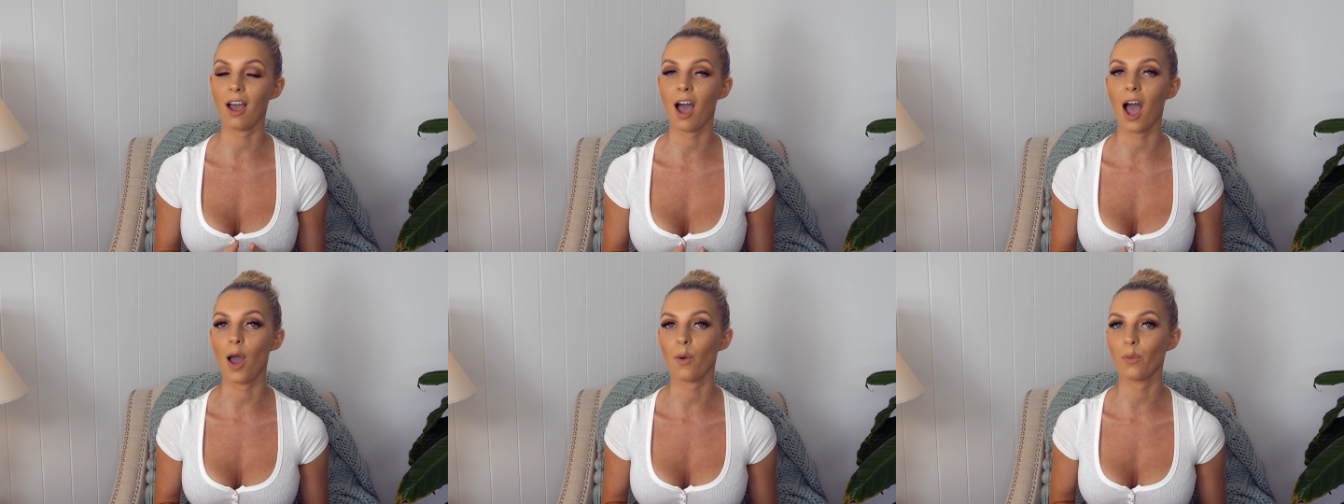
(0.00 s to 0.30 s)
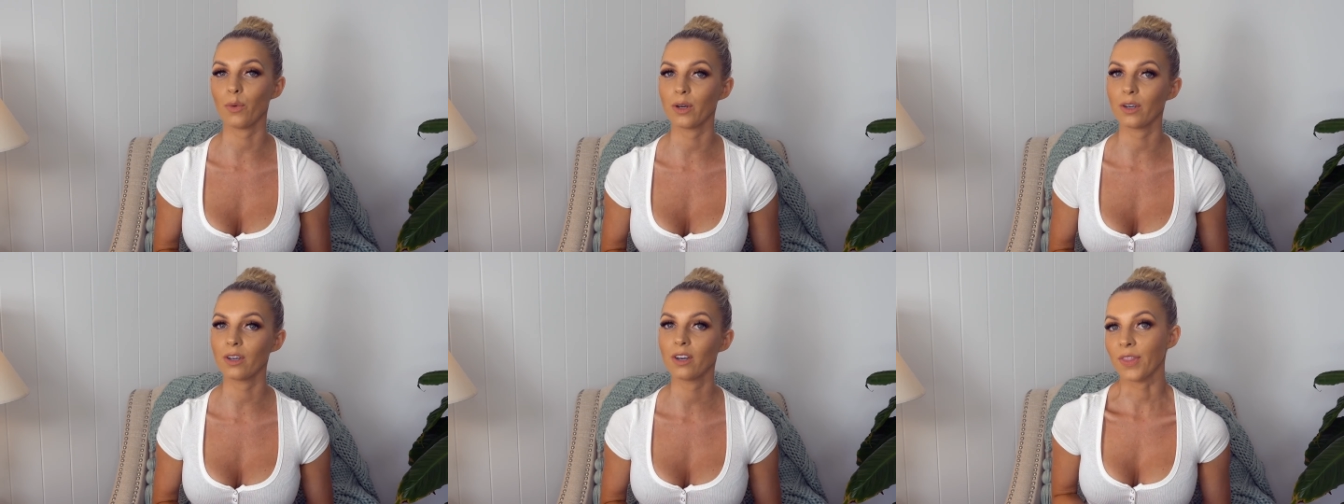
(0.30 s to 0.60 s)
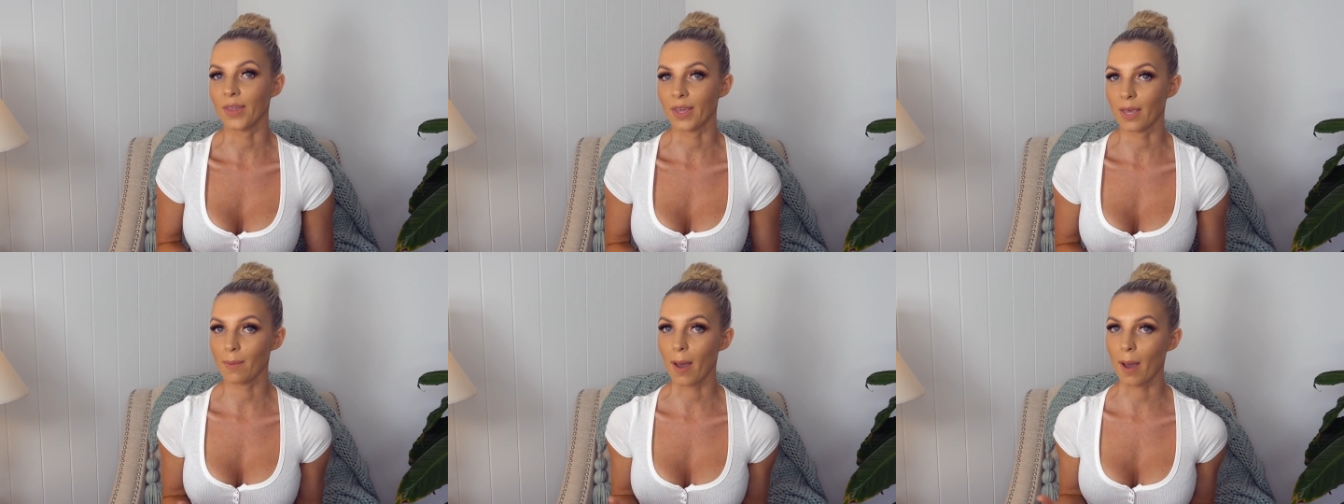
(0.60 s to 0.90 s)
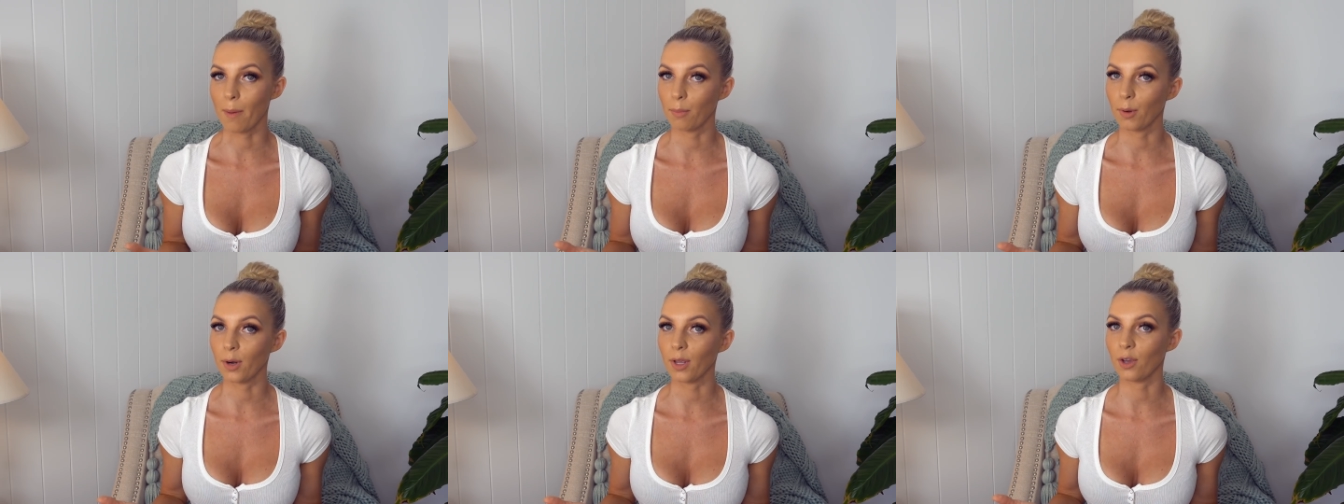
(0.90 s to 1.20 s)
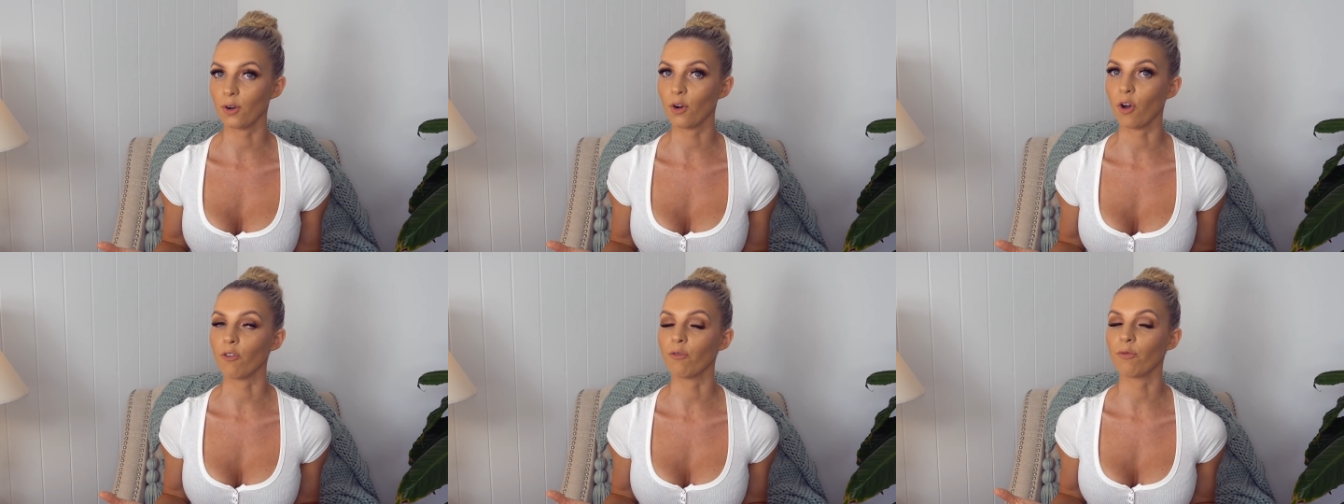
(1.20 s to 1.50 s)
I would think about putting
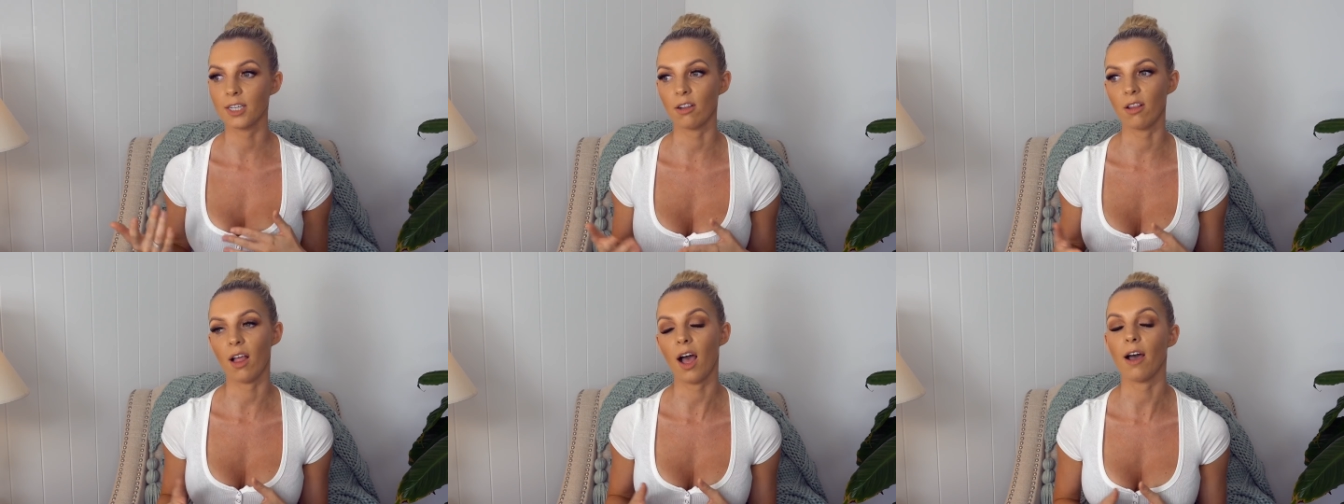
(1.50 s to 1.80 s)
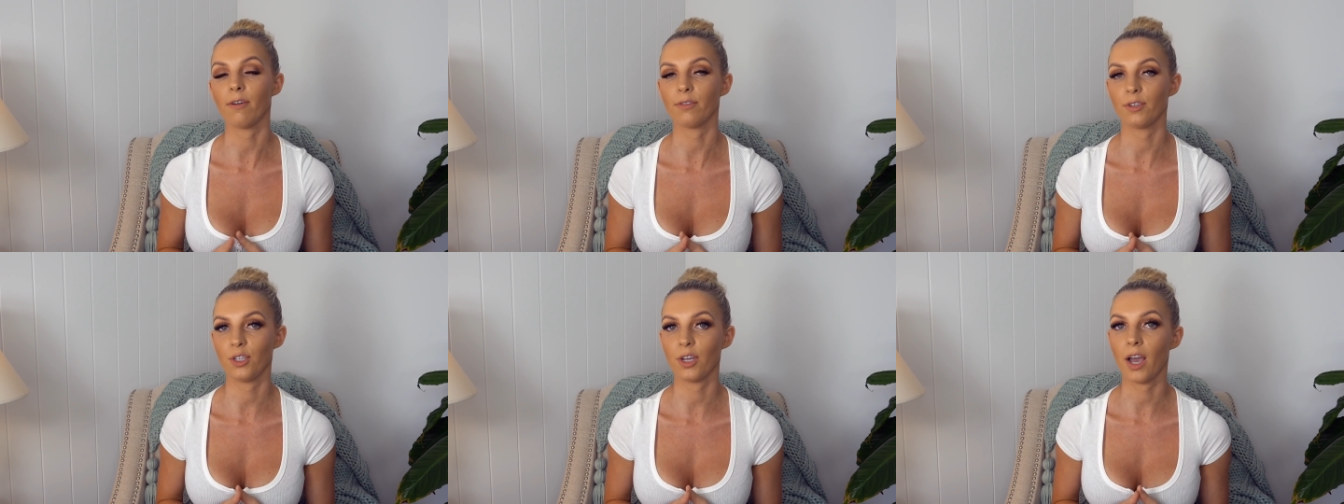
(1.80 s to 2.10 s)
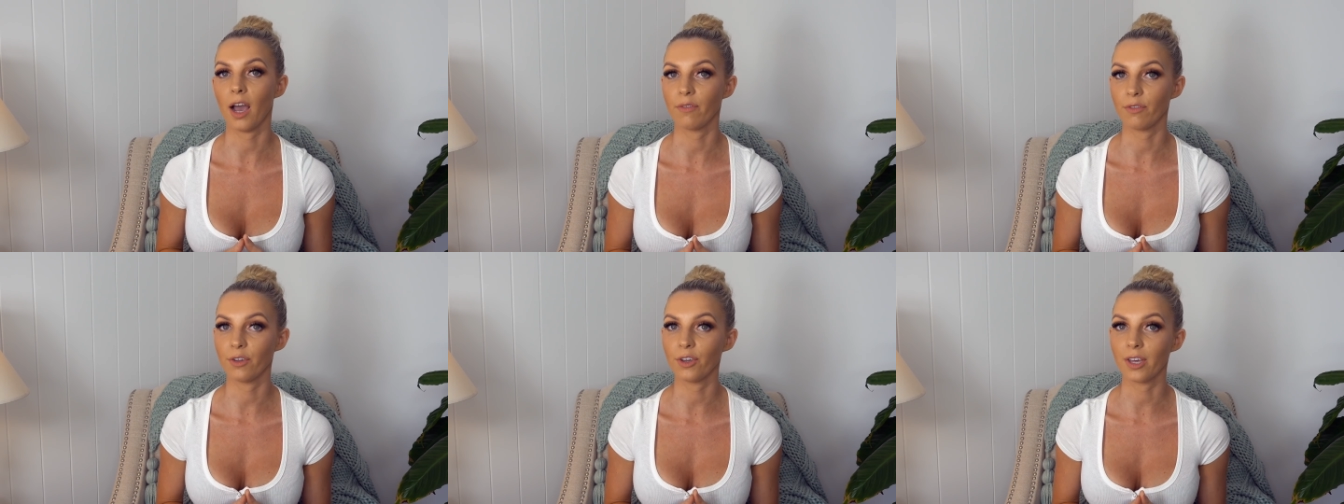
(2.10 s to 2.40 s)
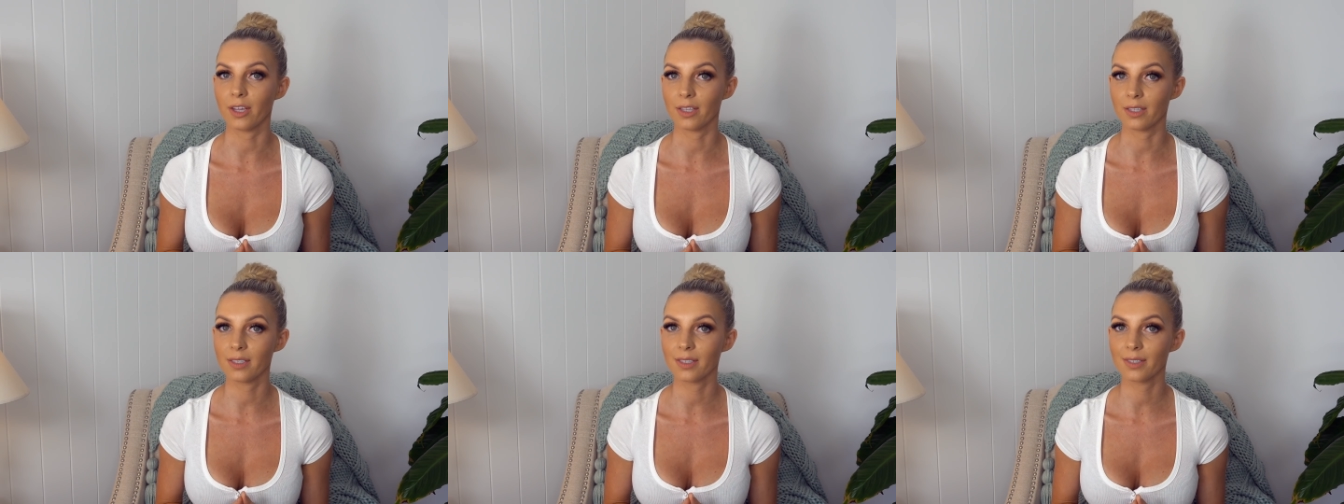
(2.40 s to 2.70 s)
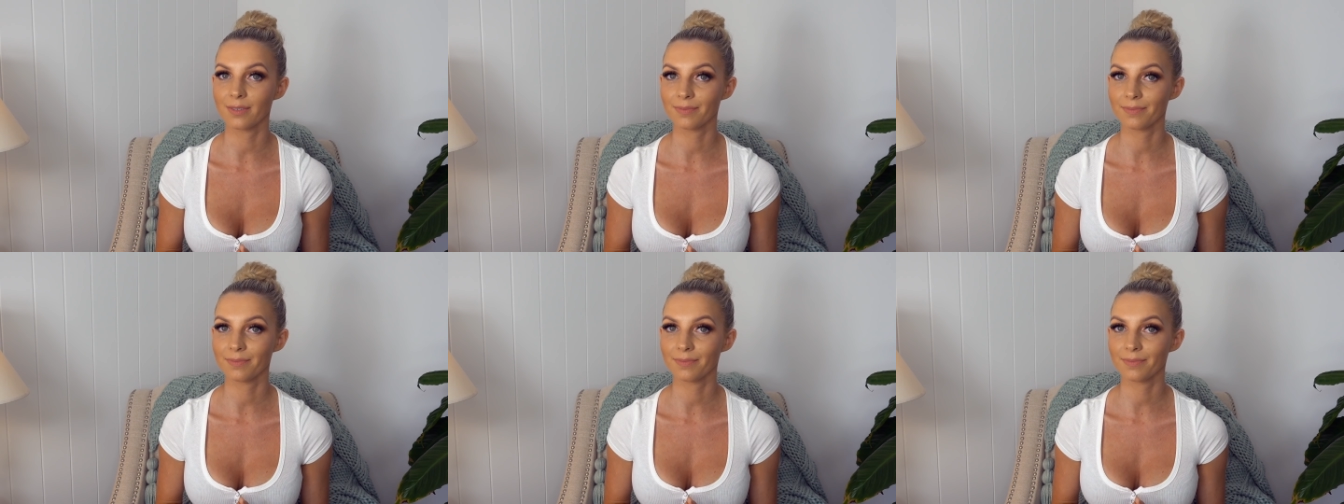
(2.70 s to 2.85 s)
it off till after you have your kids.